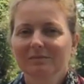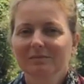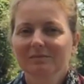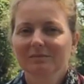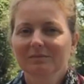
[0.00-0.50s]

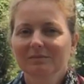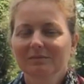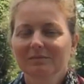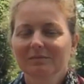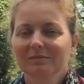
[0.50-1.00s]

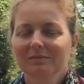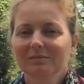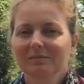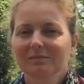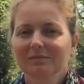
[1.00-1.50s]

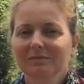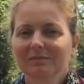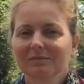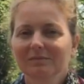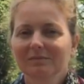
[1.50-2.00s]

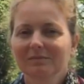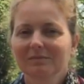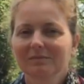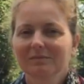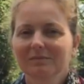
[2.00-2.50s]

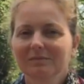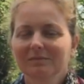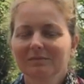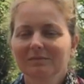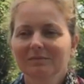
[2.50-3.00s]

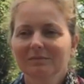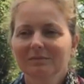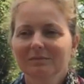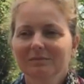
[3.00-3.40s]
This person isn't speaking.